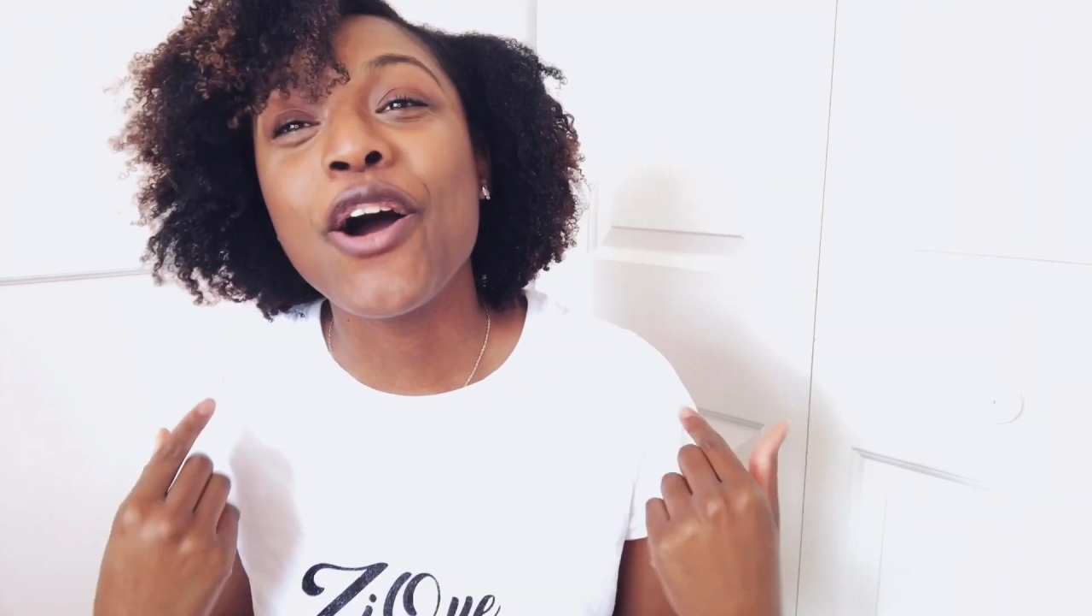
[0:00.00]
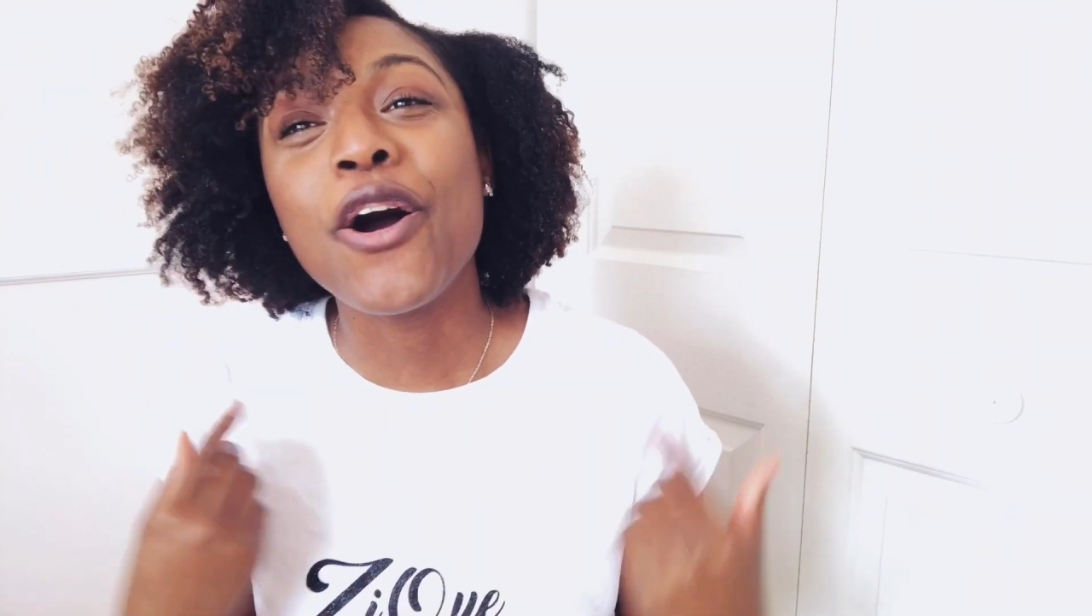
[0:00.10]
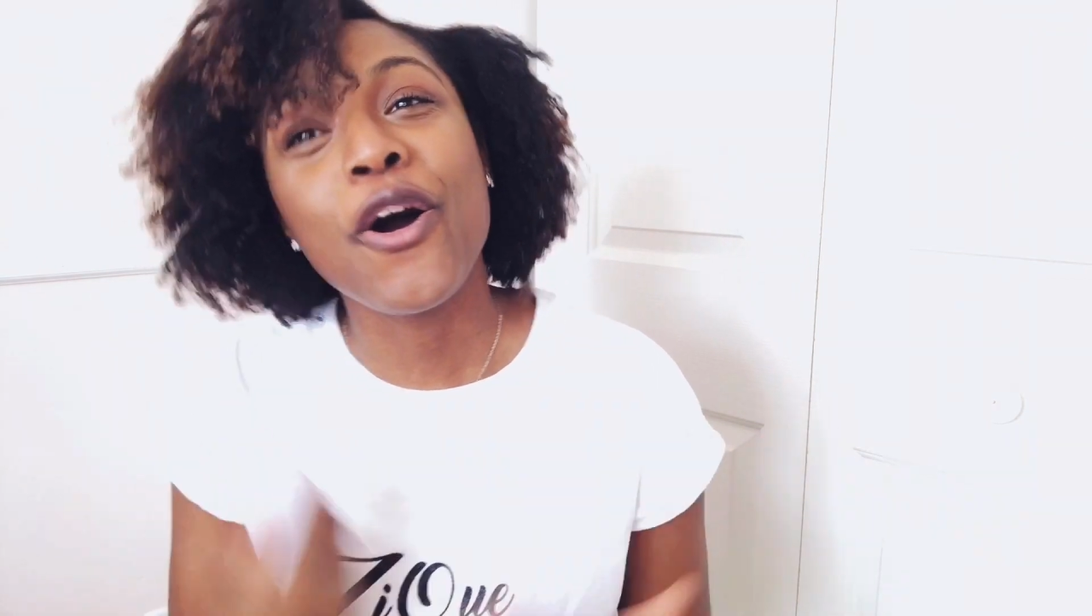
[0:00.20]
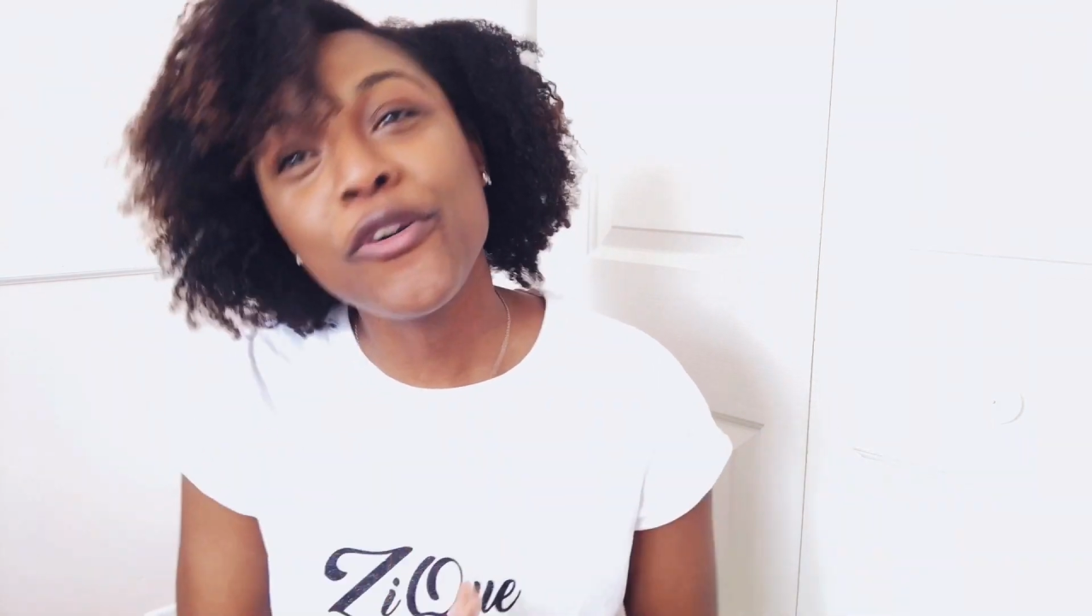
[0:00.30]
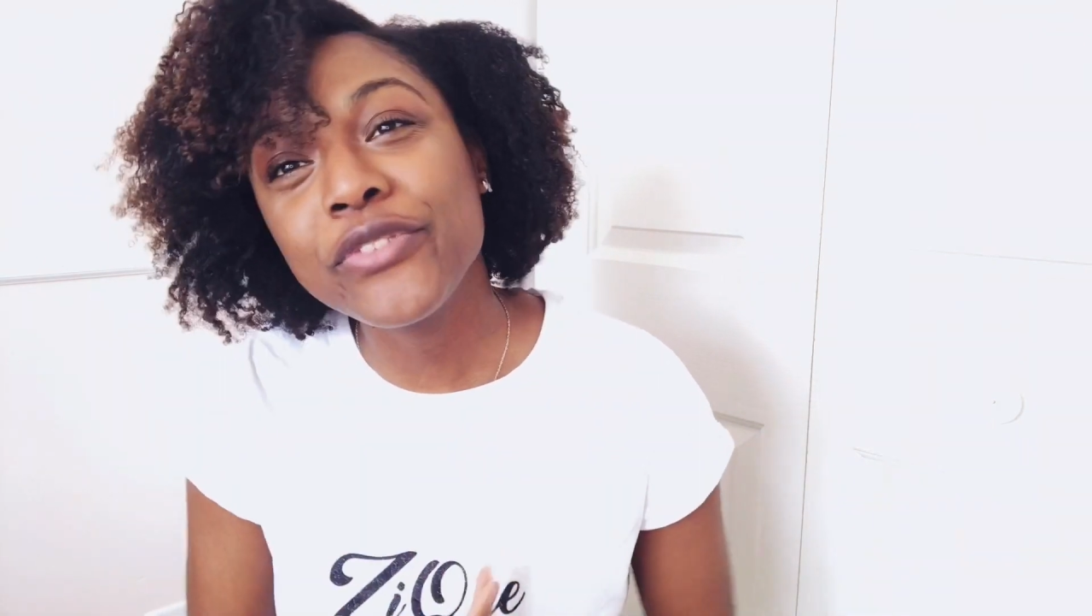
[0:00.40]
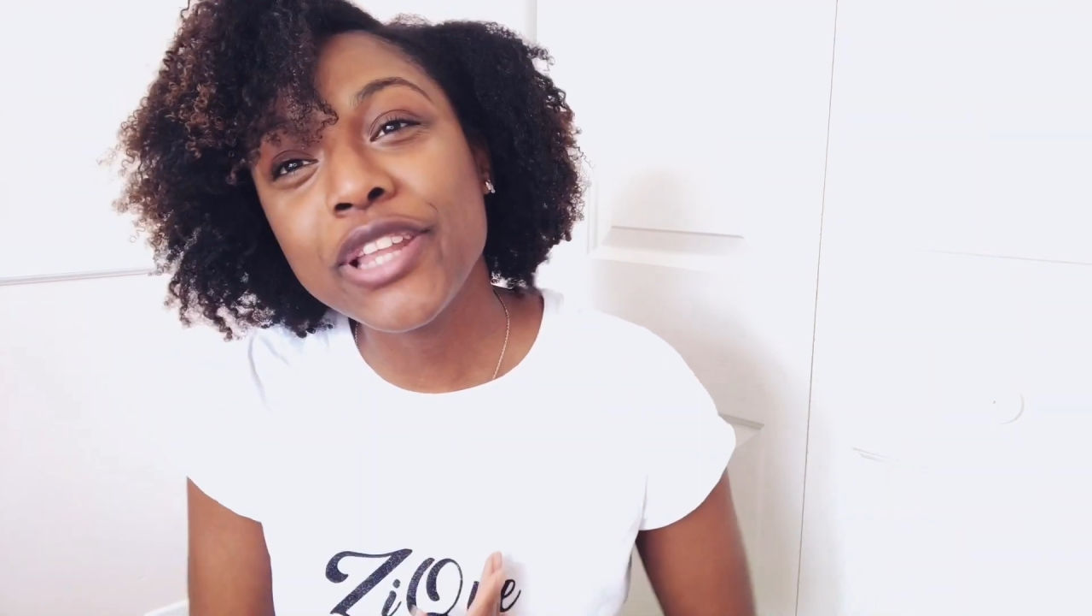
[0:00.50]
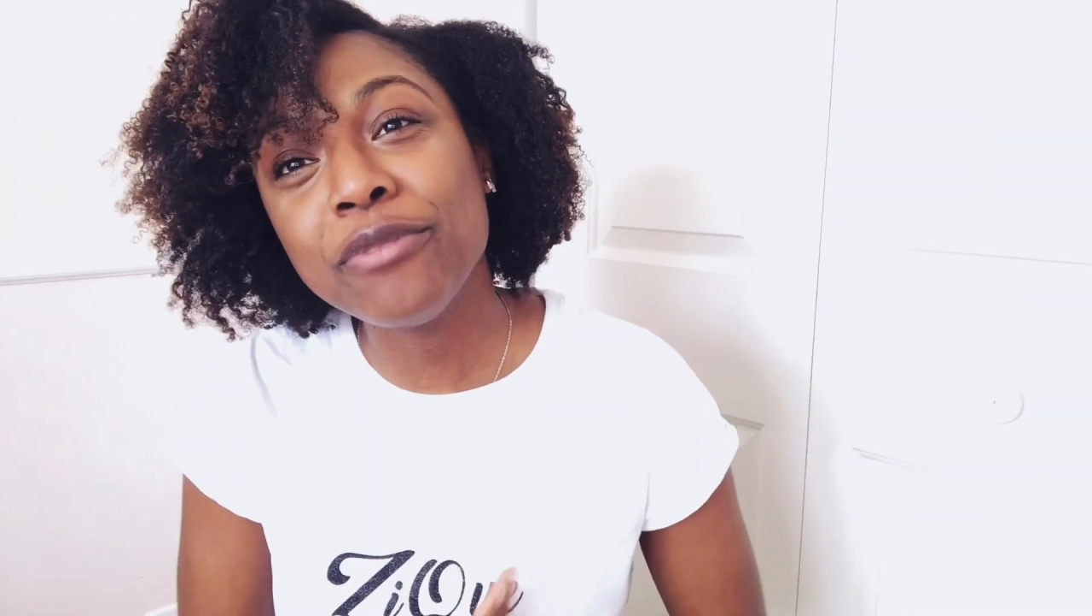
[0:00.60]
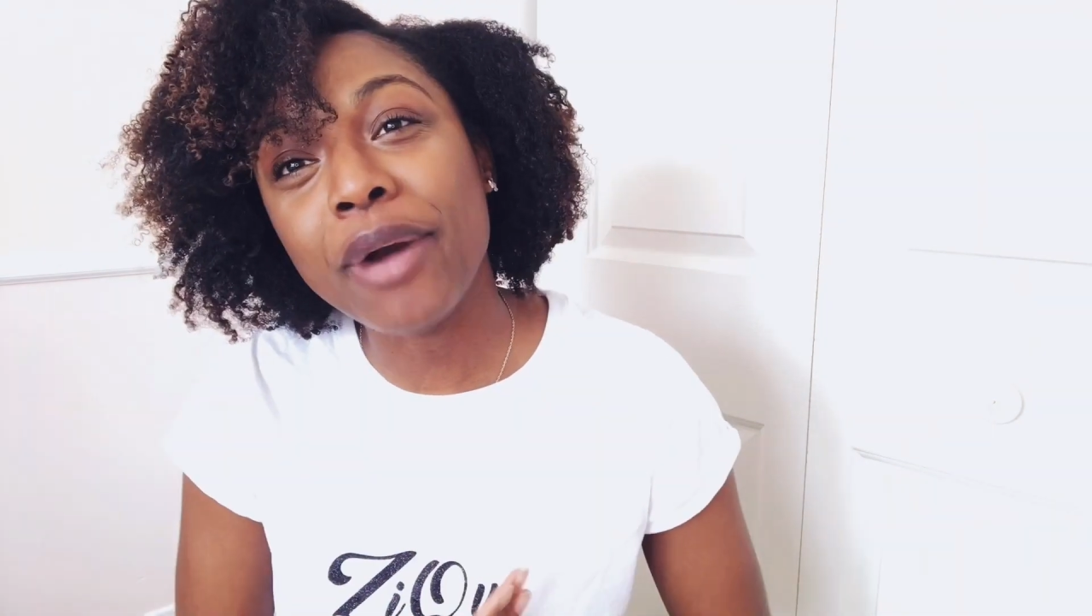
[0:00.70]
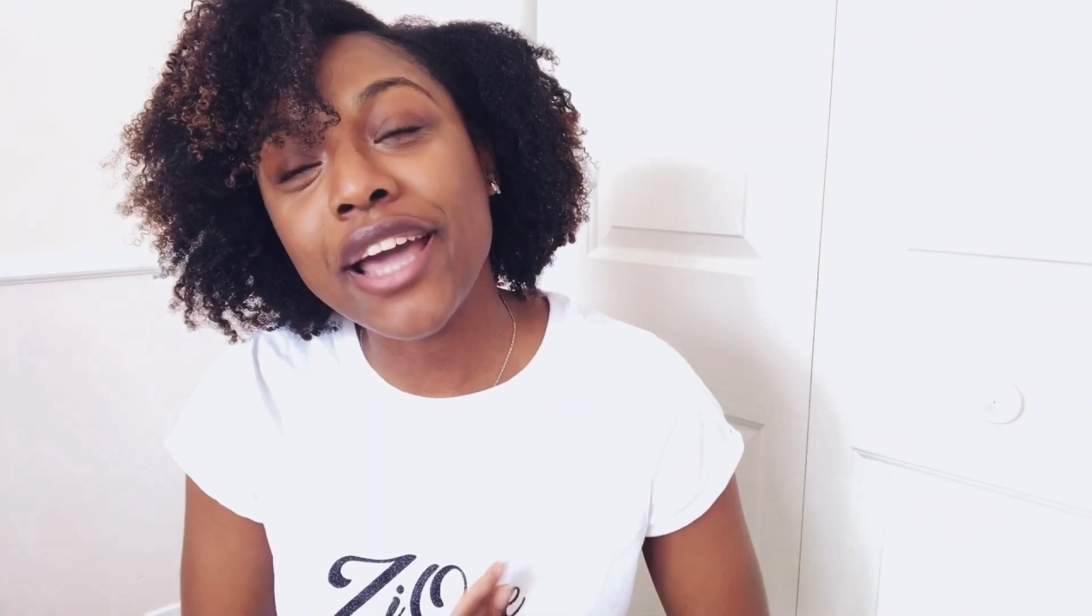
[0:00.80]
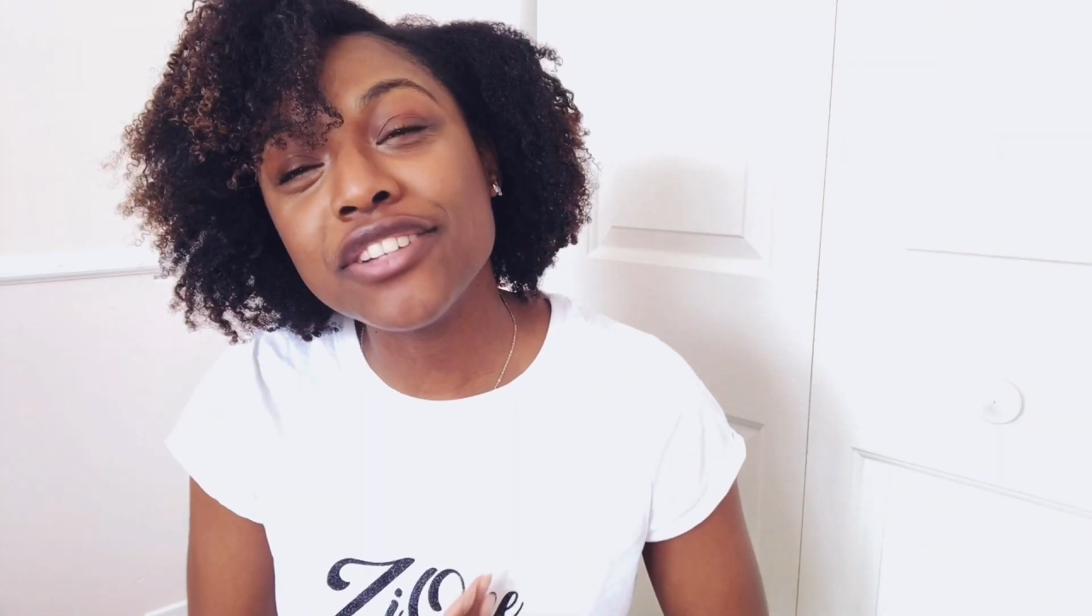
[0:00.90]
Hopefully my